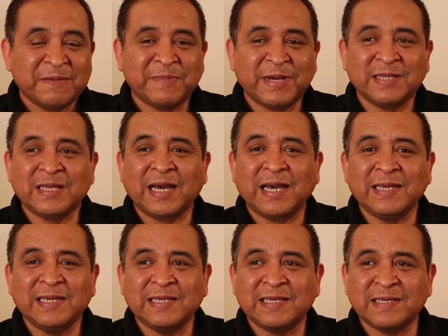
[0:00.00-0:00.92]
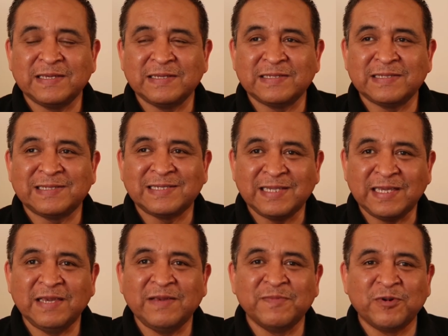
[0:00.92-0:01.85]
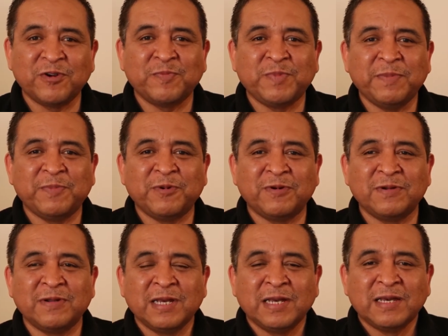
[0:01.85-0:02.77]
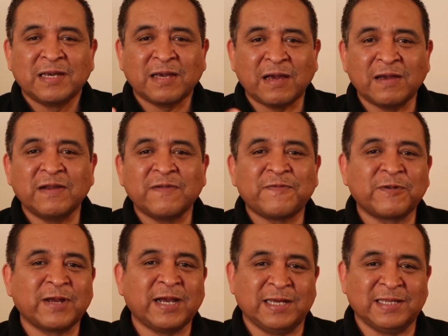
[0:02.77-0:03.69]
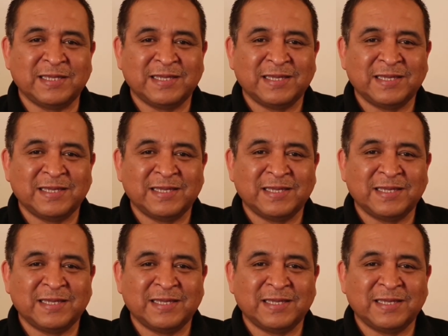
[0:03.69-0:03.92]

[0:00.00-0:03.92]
But I see more people hunger for God.